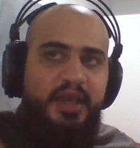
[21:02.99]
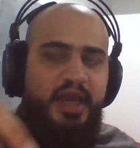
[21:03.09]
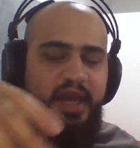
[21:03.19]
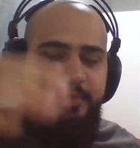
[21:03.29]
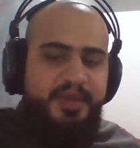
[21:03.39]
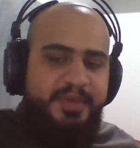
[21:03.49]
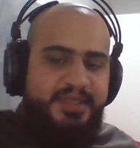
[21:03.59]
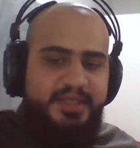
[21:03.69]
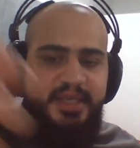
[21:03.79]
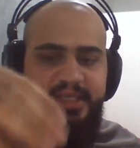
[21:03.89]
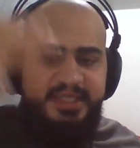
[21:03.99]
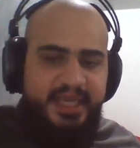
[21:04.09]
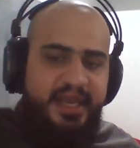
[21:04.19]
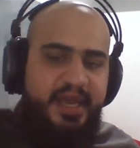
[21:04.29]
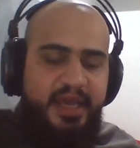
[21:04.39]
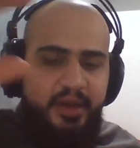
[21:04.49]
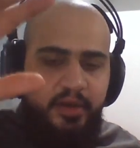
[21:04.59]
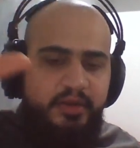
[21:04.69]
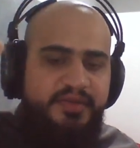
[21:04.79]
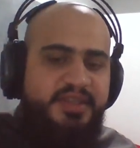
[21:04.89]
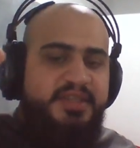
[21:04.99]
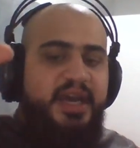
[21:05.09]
BBC, CNN, all of these